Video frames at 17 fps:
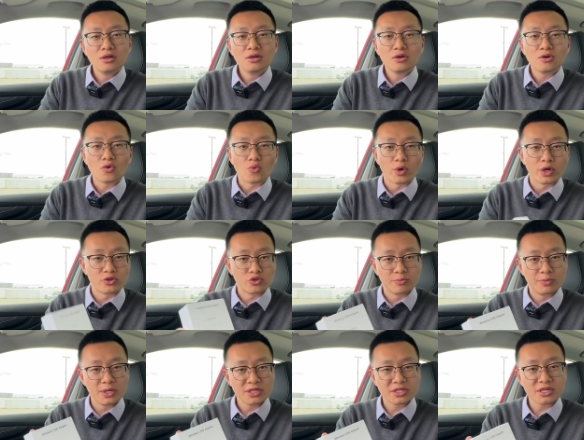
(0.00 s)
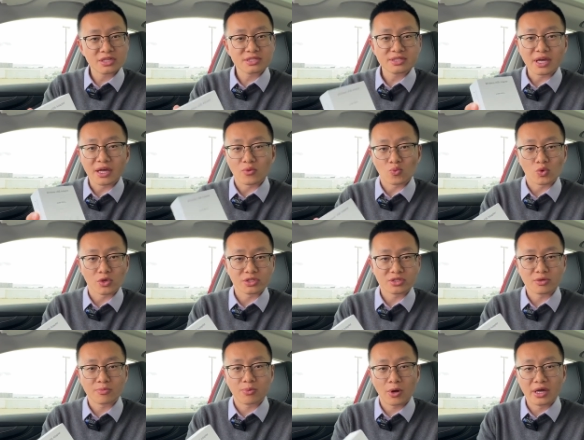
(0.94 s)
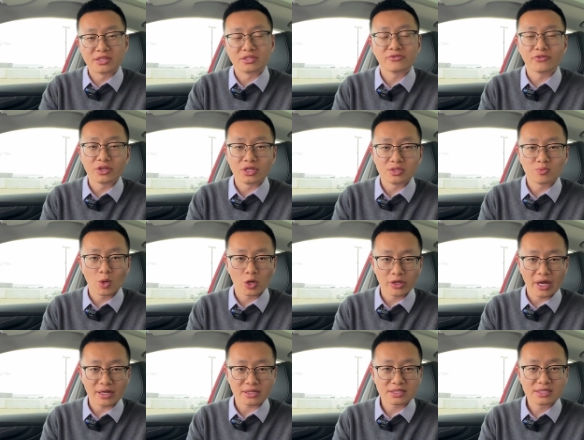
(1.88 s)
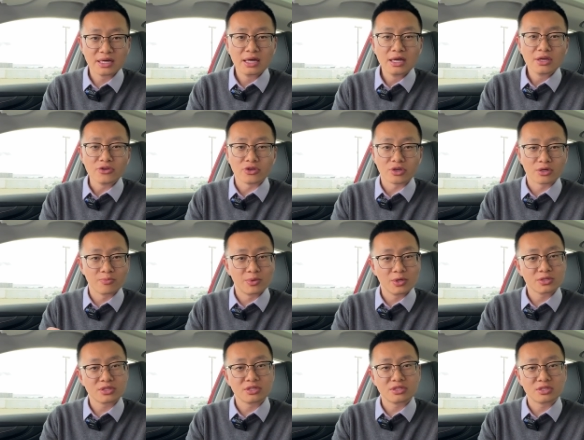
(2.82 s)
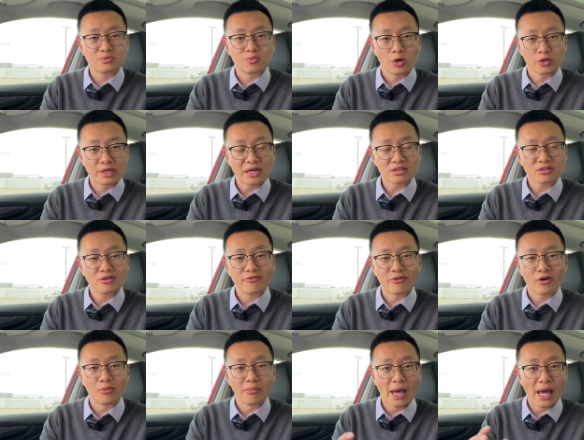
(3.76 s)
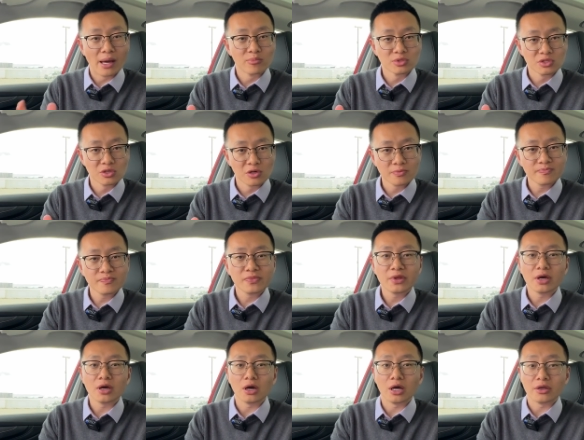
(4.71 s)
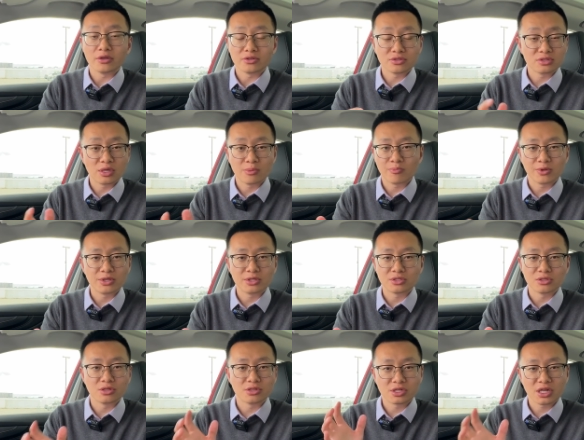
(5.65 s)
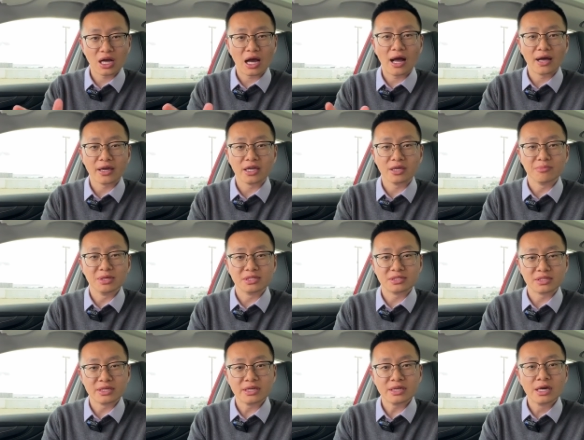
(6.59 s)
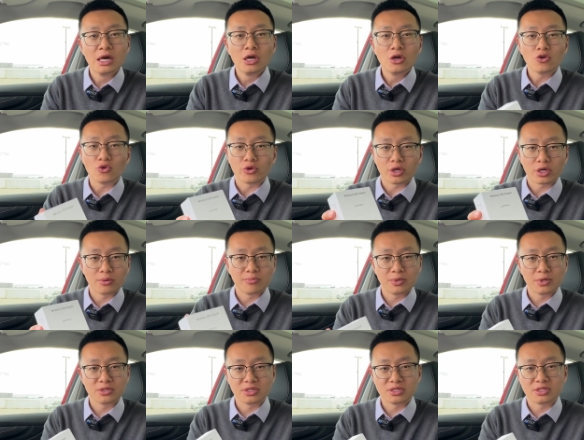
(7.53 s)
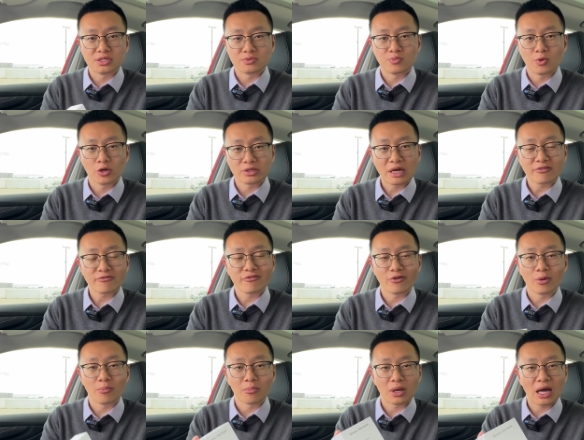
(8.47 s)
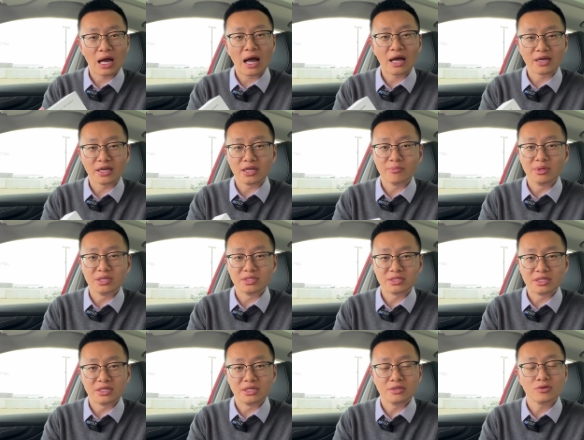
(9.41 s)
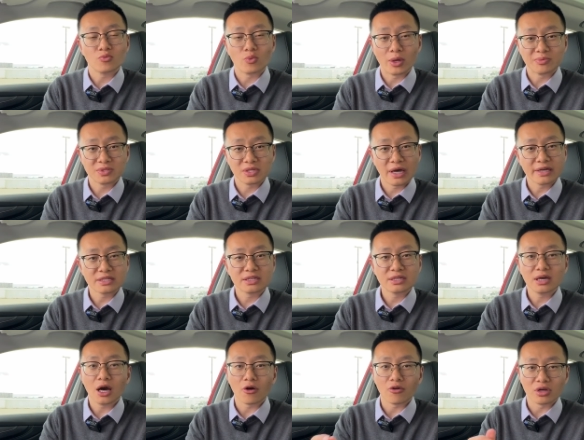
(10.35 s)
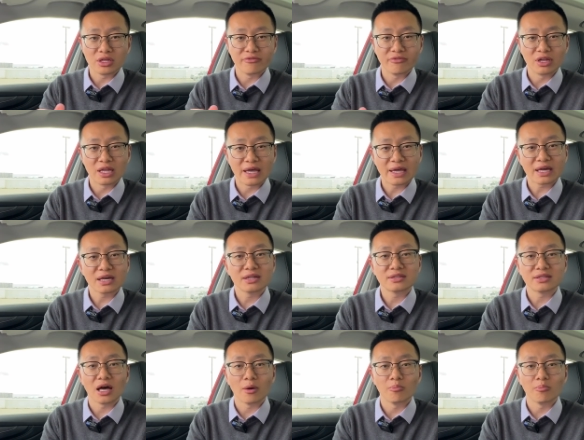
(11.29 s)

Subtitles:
Where to purchase and what's the price for this product? You can purchase this product from Amazon, simply search CARABC, or you can purchase this product from CARABC website. I'll leave a link down